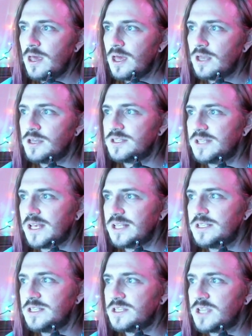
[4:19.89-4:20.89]
and
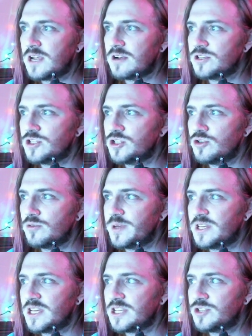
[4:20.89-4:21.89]
descends the stairs to a
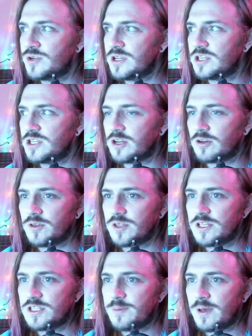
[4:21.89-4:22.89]
pedestrian tunnel
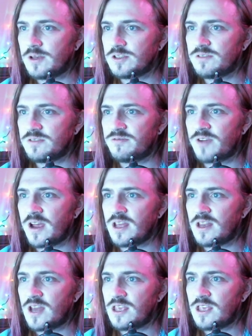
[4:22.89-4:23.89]
that smells of
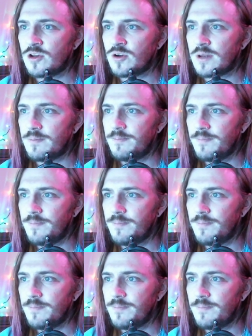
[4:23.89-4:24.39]
Friday night urine.